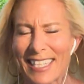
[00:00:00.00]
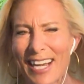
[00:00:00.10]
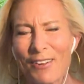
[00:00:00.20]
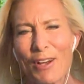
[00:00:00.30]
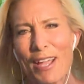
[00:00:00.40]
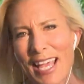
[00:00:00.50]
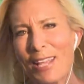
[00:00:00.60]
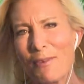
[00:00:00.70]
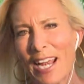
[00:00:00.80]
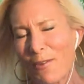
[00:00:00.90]
I don't know
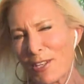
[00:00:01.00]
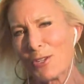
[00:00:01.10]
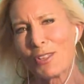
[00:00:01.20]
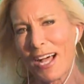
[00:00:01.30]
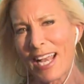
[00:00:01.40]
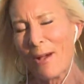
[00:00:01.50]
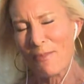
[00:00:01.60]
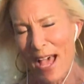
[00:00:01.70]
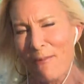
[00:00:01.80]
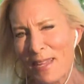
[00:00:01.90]
anybody when you line up
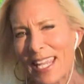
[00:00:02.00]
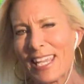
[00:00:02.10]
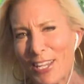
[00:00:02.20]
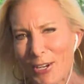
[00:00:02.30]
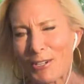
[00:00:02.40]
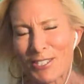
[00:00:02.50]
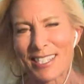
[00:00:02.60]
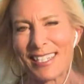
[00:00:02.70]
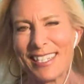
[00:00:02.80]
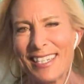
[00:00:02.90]
that many
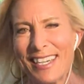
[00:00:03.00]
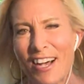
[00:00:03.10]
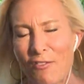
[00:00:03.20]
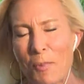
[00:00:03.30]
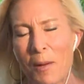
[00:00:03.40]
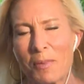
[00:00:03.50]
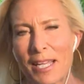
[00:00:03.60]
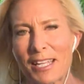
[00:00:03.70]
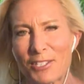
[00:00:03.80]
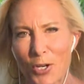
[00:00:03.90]
years of
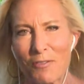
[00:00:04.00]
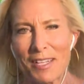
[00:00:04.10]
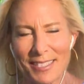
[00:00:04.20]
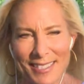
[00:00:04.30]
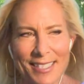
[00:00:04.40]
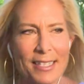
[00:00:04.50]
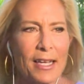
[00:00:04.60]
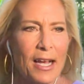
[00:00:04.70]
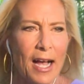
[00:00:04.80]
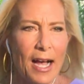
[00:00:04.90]
public service.
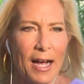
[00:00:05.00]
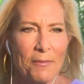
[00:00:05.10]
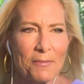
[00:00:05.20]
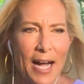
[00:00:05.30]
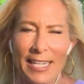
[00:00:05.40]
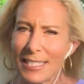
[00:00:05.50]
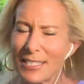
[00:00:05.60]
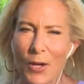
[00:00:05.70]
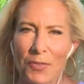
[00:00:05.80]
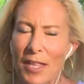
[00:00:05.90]
Um, I just
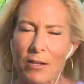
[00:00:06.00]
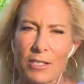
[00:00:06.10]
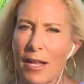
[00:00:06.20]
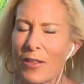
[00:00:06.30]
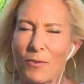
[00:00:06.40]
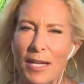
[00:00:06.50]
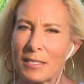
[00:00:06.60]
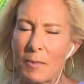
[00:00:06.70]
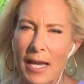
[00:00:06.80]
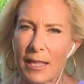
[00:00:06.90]
don't think there's another
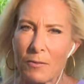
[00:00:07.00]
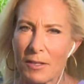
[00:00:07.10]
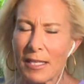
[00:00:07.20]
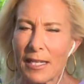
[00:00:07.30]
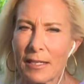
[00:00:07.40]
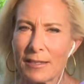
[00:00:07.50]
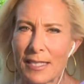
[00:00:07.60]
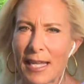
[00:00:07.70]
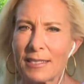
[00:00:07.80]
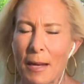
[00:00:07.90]
resume that really
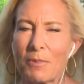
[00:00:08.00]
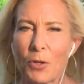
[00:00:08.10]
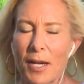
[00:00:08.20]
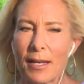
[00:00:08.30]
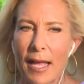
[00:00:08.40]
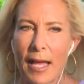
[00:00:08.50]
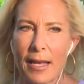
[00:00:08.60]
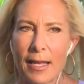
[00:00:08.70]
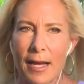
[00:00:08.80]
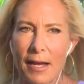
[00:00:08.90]
stands no, up to it. Just,
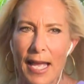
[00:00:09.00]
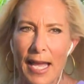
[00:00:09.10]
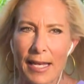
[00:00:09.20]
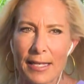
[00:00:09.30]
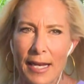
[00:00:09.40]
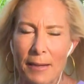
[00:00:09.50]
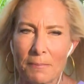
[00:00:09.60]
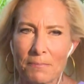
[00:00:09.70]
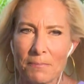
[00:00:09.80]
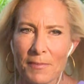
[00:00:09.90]
and uh, and
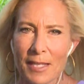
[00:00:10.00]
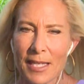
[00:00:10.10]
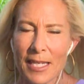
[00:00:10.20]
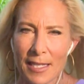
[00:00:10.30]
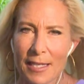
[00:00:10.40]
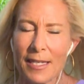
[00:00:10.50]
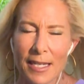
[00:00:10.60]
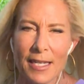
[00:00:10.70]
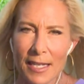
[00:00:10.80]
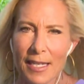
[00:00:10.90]
um,
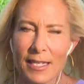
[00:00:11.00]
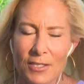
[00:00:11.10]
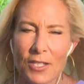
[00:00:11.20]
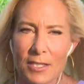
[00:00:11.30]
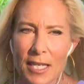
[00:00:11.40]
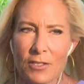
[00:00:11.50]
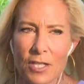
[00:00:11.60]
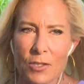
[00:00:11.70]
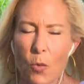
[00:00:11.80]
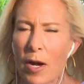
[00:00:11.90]
he's just he's
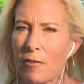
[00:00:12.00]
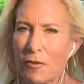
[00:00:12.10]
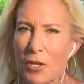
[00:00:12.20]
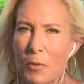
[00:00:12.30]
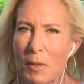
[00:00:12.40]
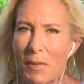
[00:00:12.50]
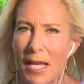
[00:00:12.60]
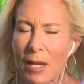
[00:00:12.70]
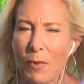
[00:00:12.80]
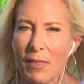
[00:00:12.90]
just a wonderful human
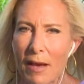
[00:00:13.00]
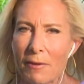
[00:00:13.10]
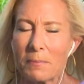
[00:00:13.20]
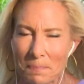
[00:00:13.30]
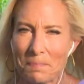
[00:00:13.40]
being, and we love him.